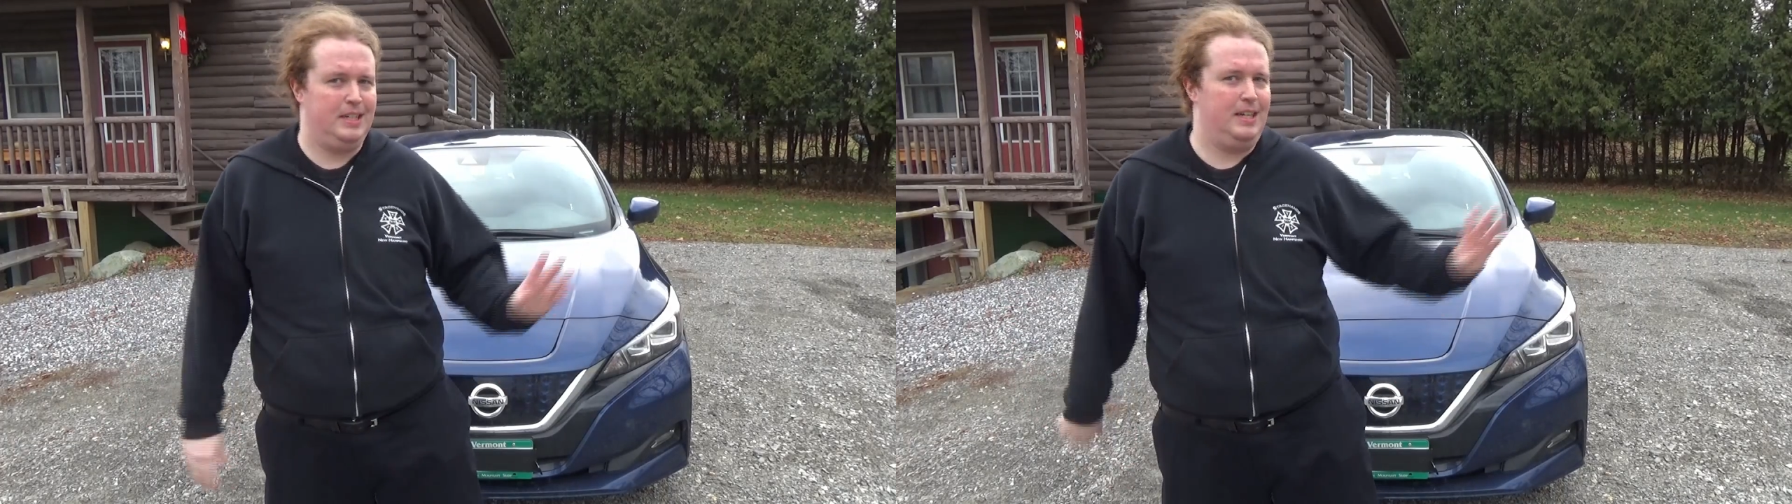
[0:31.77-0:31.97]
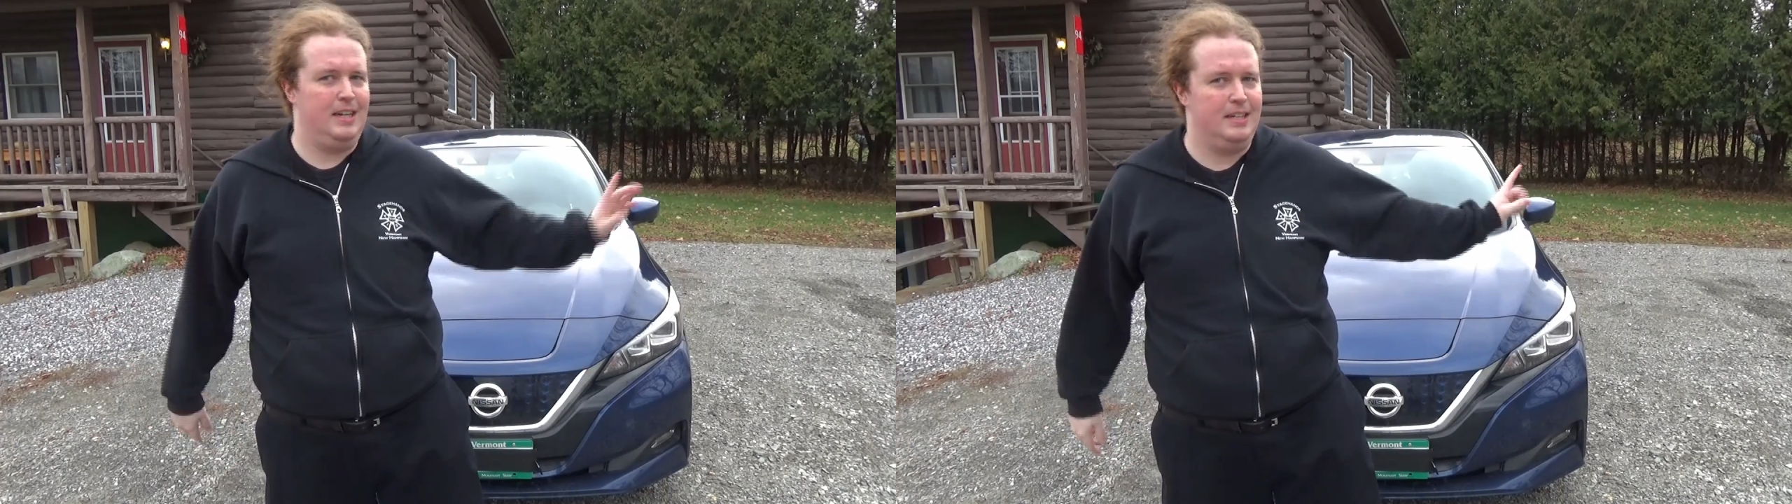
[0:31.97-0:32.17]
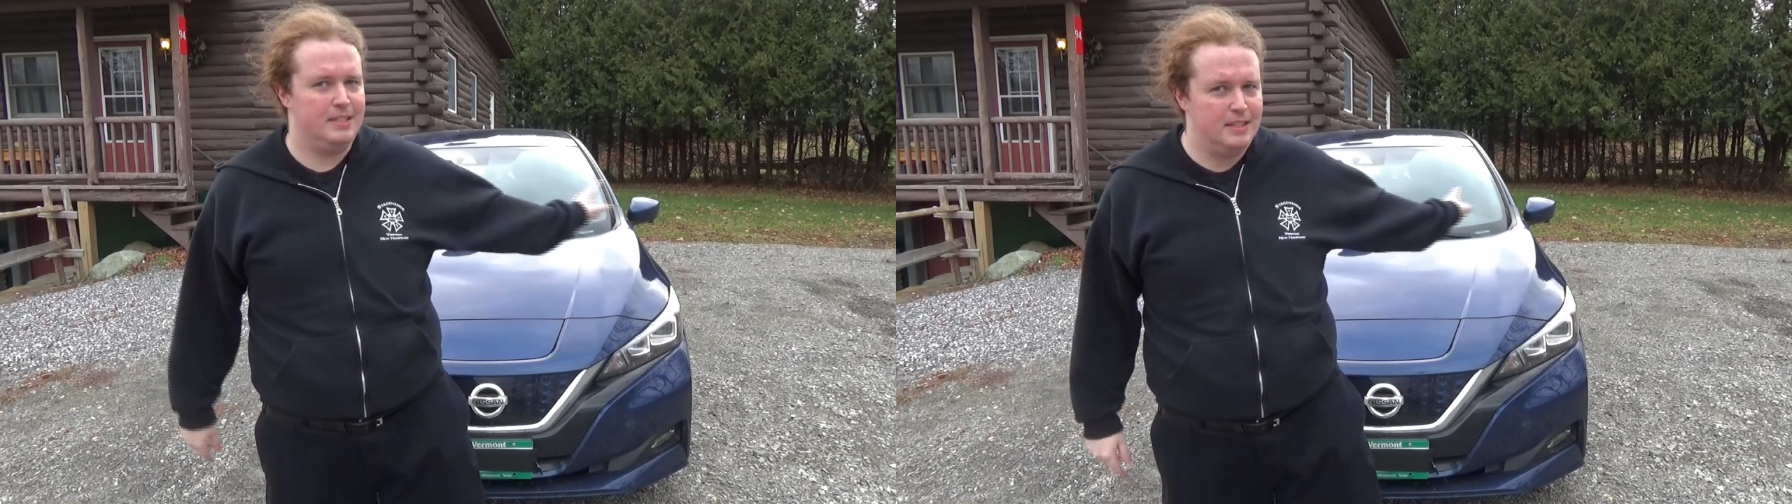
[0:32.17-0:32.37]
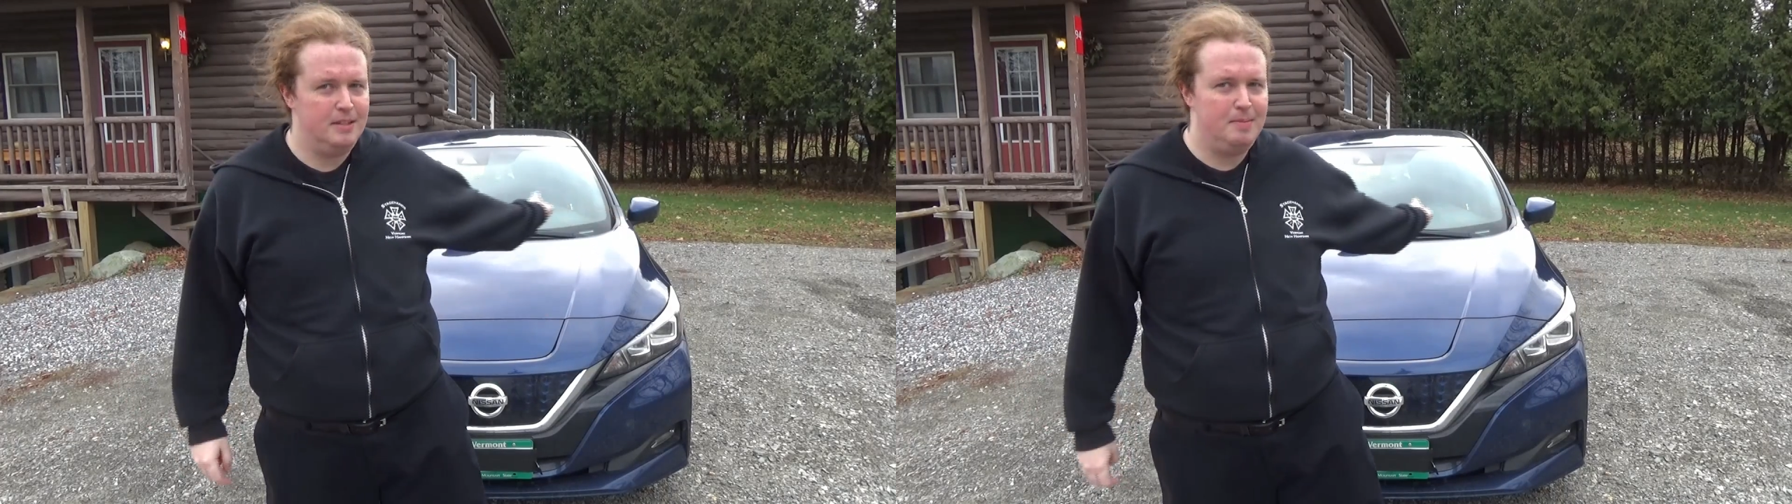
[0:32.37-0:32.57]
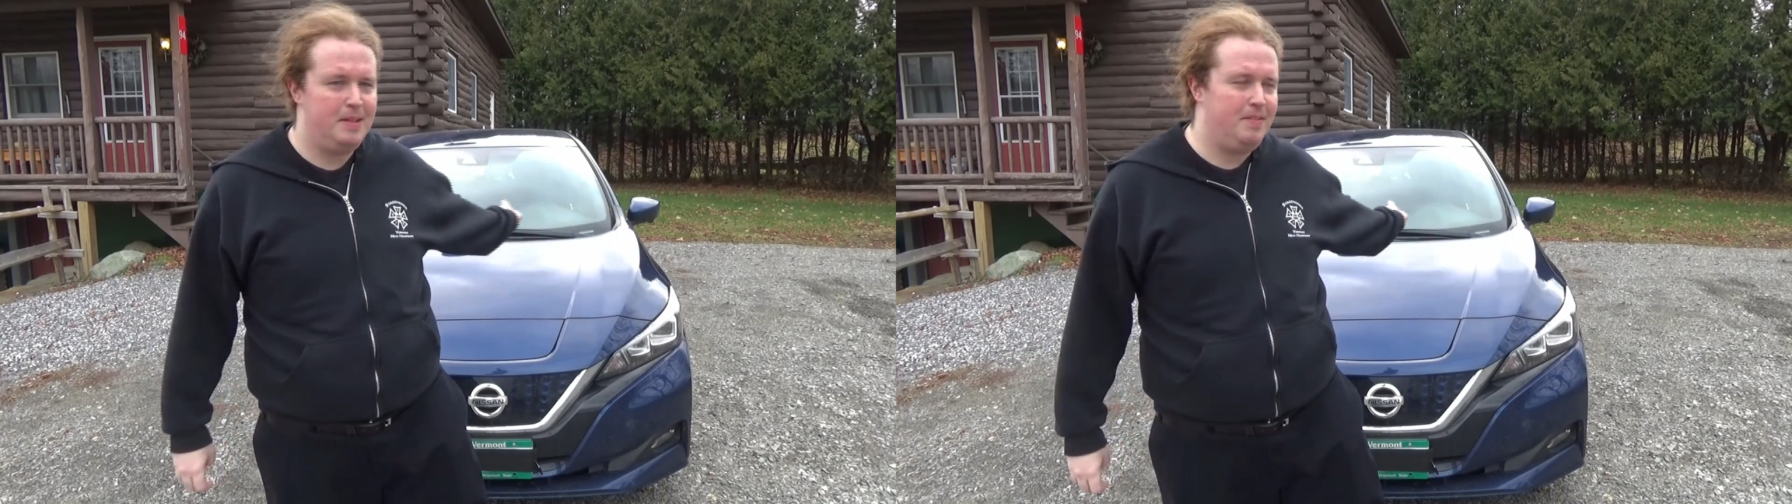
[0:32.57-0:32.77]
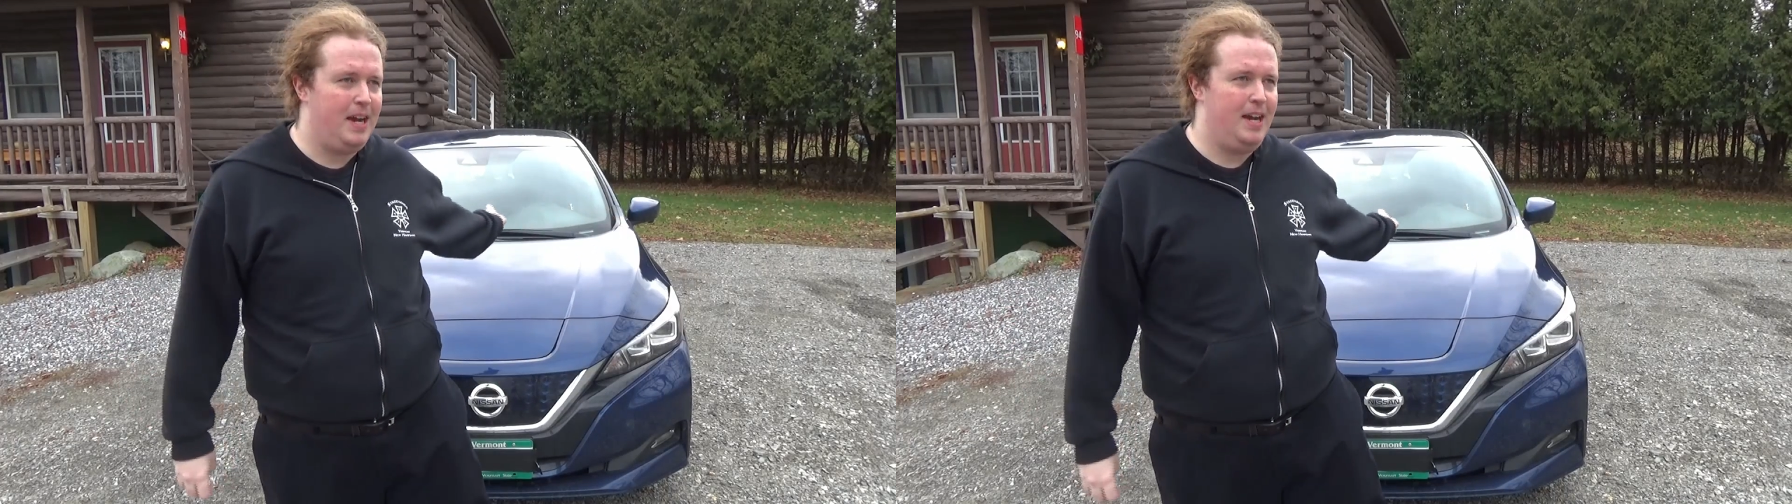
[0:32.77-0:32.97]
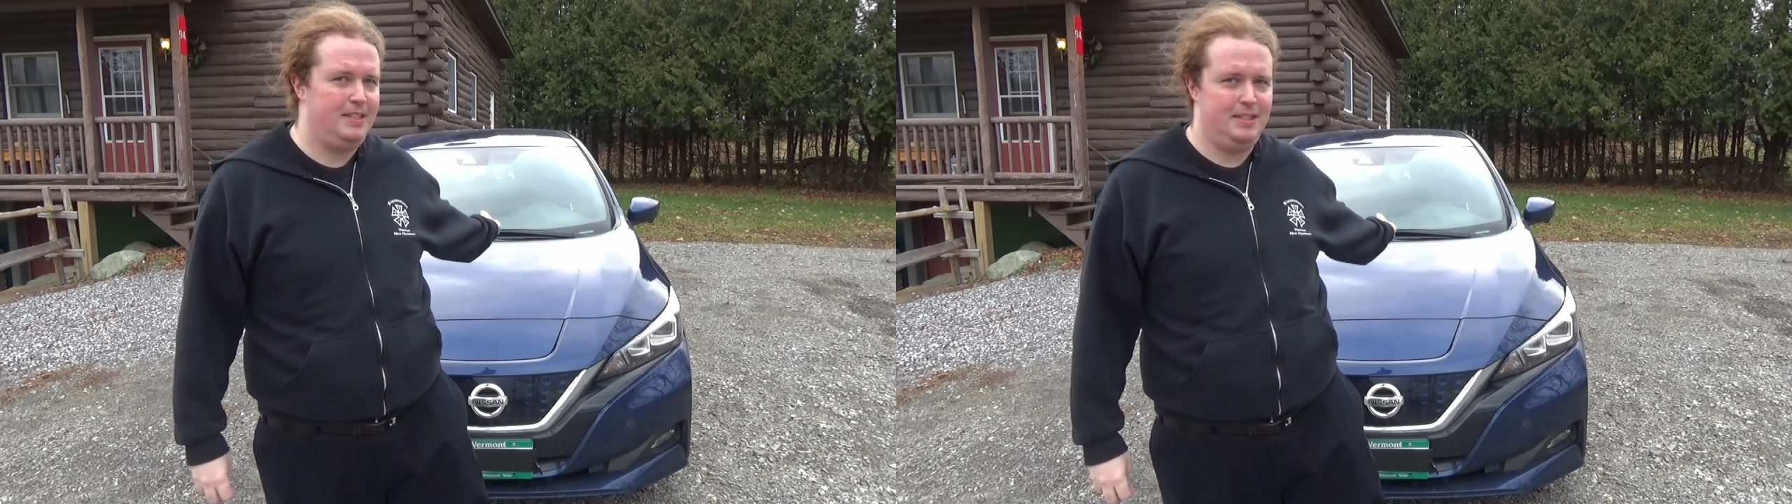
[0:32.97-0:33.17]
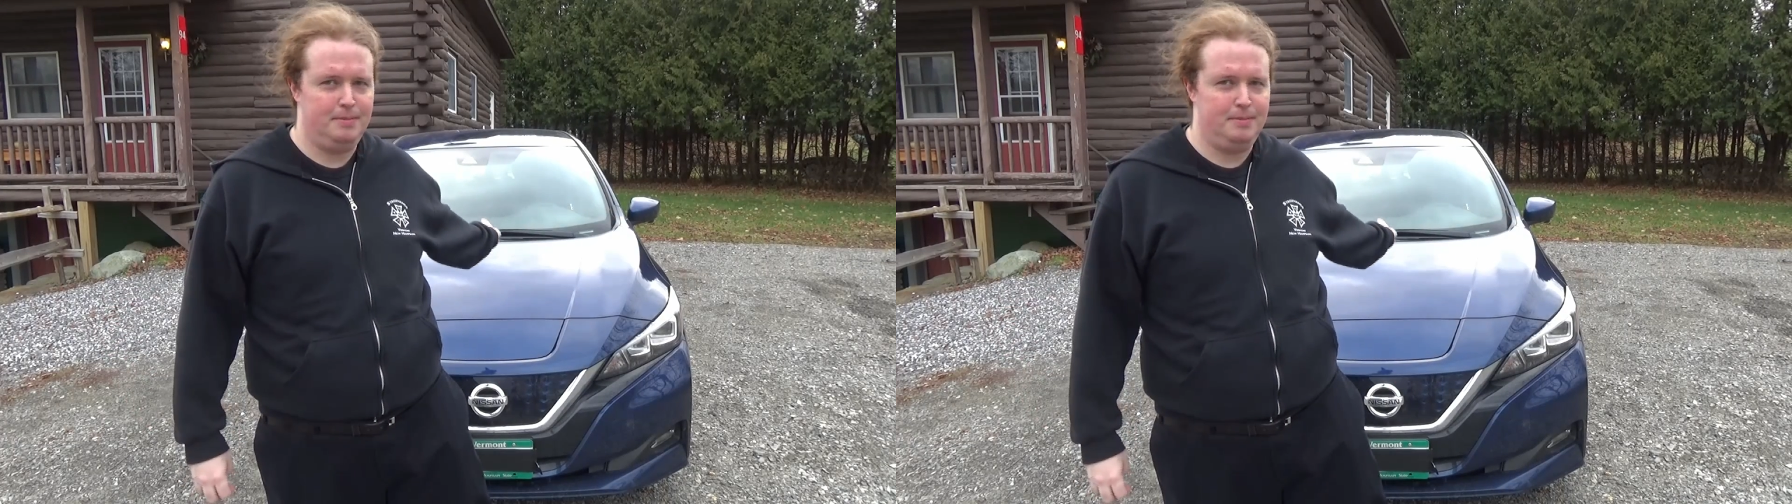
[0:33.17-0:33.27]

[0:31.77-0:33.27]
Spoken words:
not a single bit of gas gets